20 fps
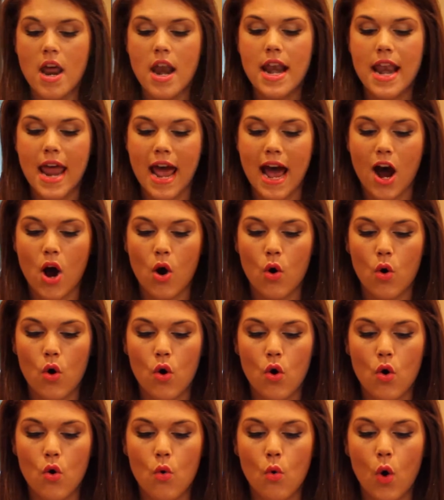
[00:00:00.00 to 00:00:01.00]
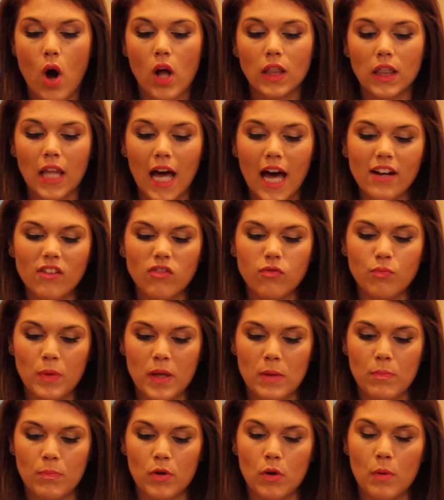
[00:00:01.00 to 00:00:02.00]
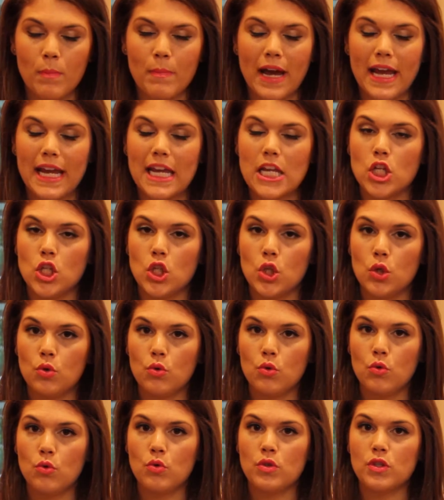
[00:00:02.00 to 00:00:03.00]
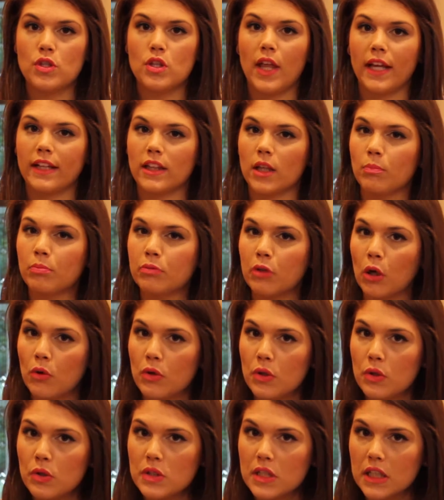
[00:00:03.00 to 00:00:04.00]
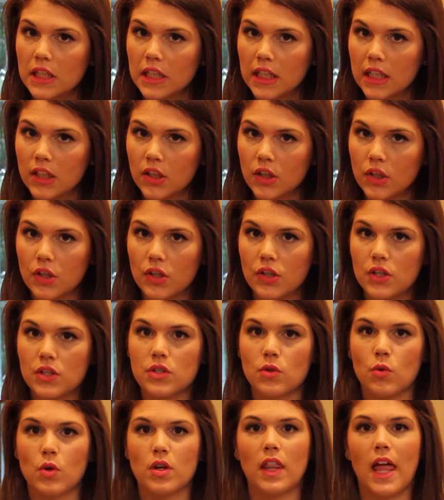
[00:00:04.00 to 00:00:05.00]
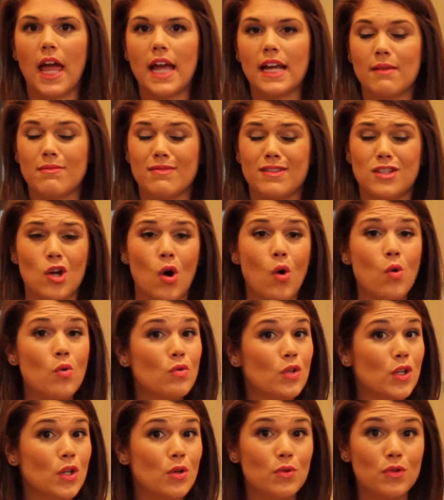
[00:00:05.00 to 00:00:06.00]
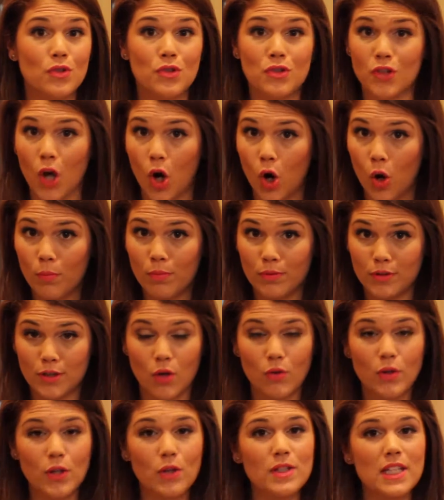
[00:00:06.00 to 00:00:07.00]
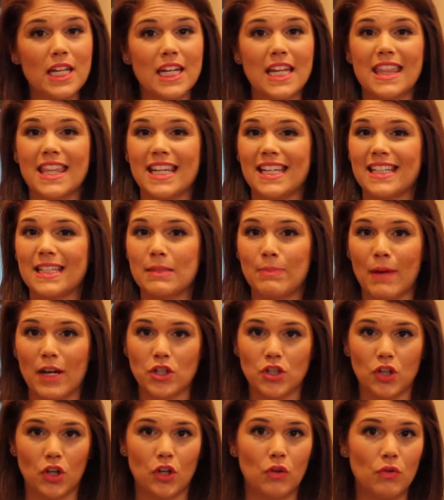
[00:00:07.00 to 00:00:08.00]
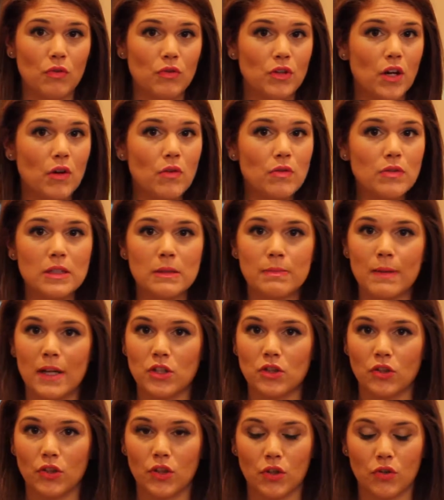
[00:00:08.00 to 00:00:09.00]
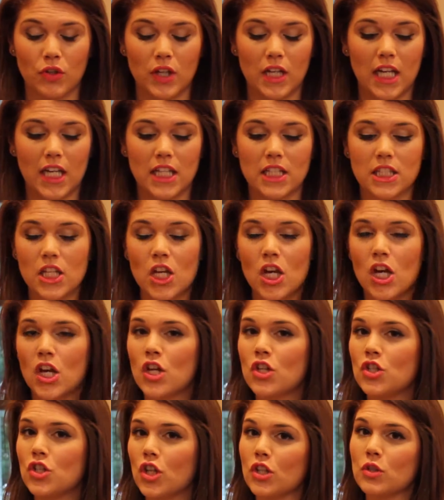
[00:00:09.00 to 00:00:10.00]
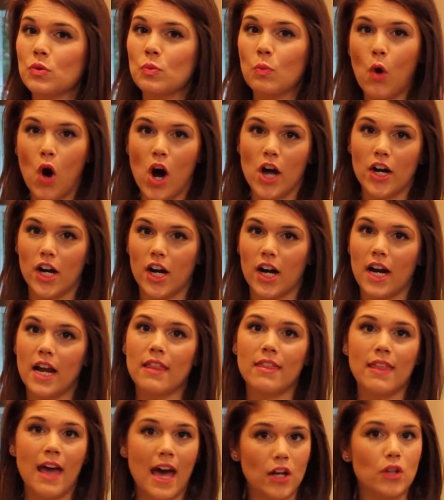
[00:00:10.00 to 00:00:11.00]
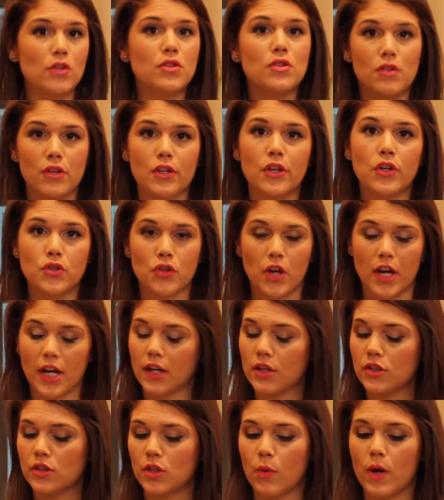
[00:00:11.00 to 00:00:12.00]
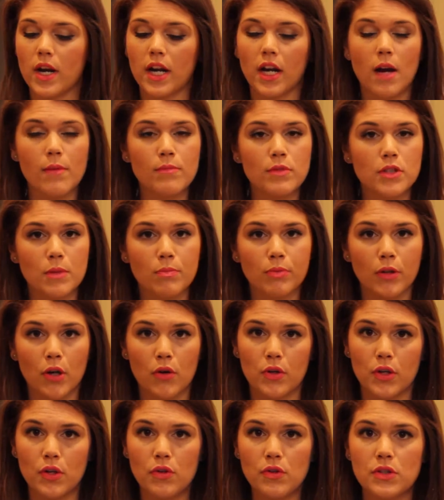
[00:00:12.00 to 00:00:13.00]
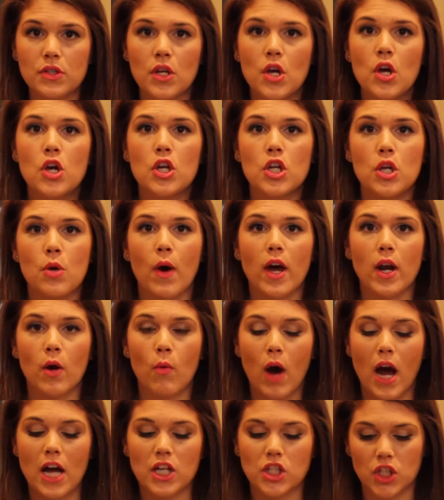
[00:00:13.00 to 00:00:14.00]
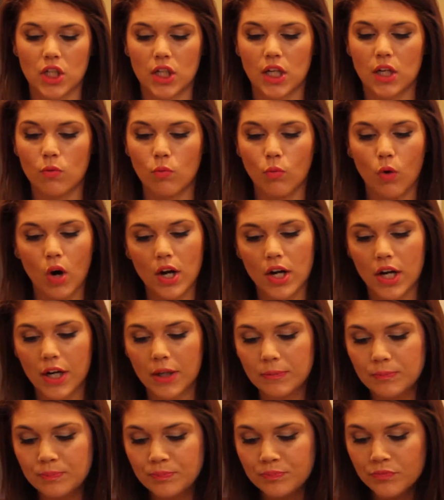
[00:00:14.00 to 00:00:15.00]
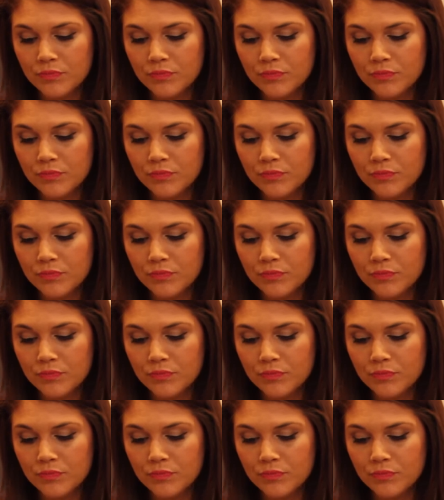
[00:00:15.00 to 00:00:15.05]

Now, a lot of people might use like the produce cleaners, or like don't use soap, don't use anything special, no special ingredients, just water, and that'll do the trick. So when it comes to produce, you want to wash it in water.